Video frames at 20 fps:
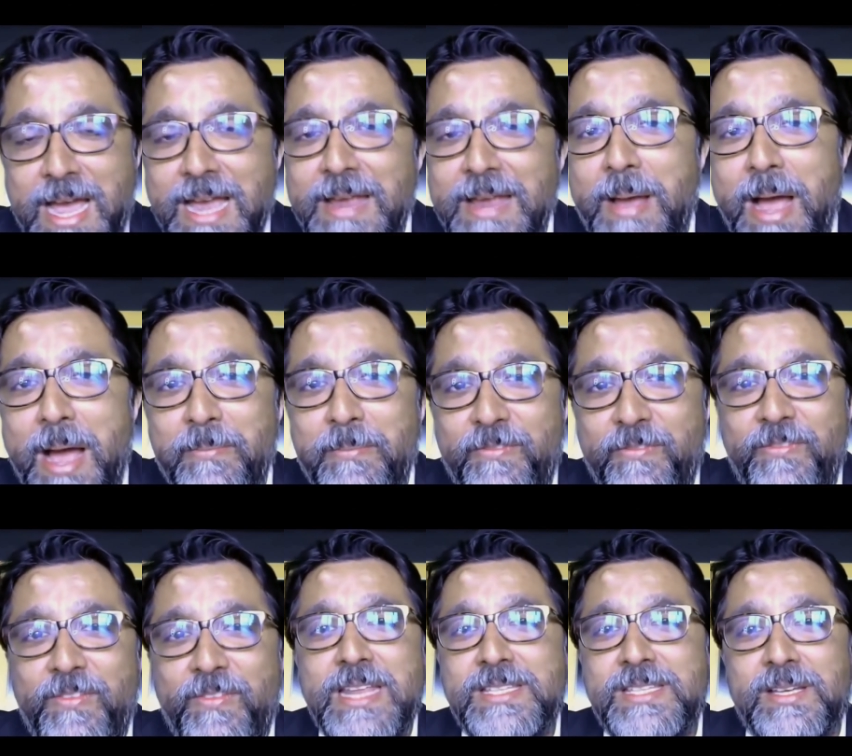I'm
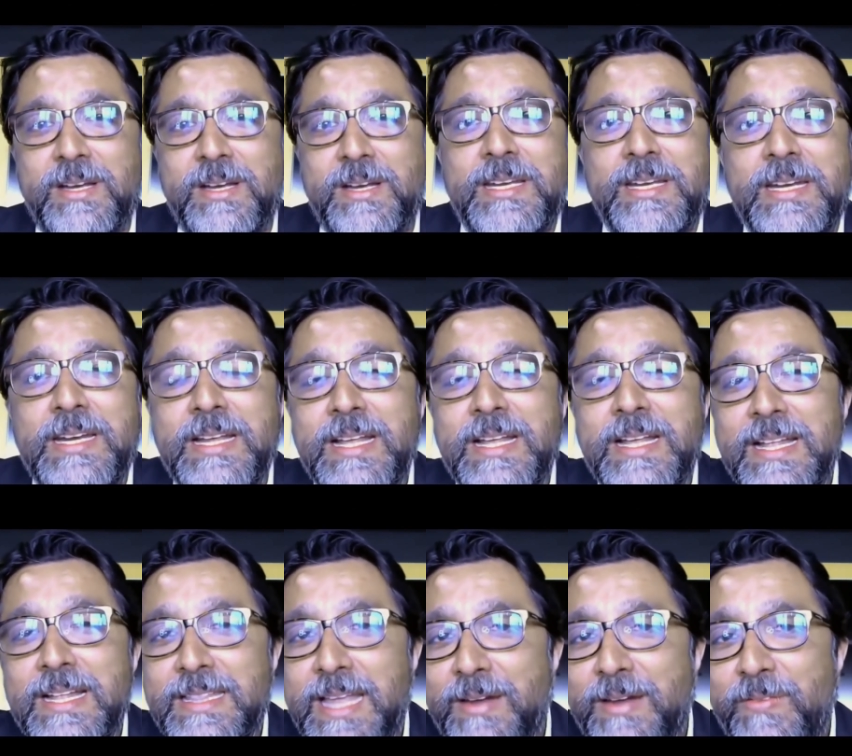very certain
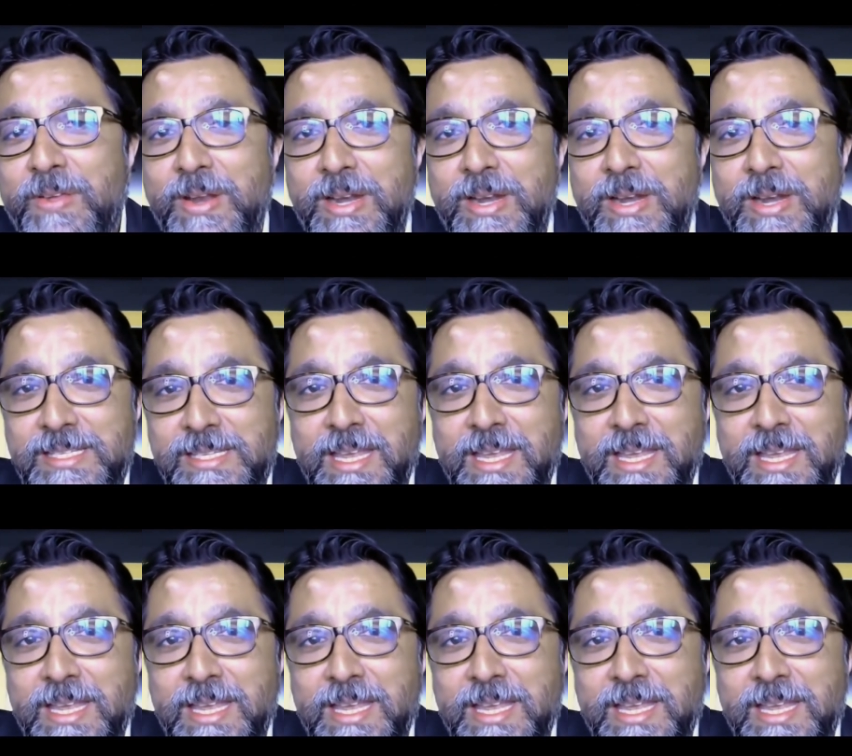that we'll